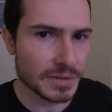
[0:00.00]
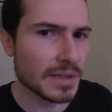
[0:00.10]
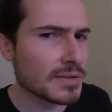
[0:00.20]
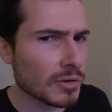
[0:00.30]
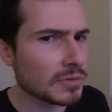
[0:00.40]

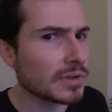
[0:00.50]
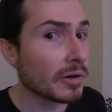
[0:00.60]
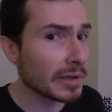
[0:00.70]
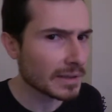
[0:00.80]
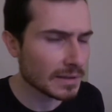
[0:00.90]
not so
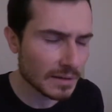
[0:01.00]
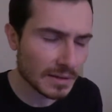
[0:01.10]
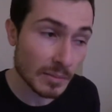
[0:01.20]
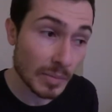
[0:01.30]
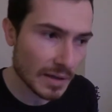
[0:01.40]
dark
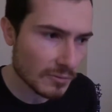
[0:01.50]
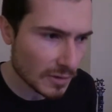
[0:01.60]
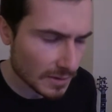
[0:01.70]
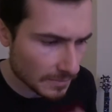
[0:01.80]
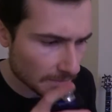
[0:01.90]
like the black
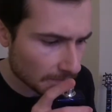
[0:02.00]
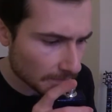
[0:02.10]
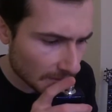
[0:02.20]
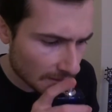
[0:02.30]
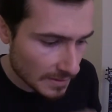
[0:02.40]
one.
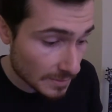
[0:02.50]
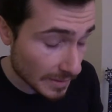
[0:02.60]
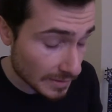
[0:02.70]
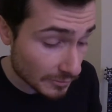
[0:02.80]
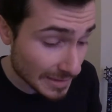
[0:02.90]
It
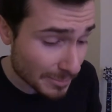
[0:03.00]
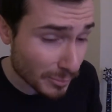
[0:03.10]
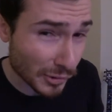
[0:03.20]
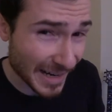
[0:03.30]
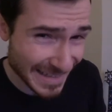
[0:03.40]
smells really
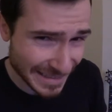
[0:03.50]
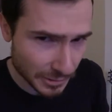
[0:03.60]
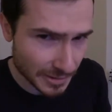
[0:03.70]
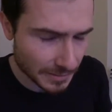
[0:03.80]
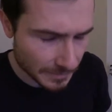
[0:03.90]
brighter,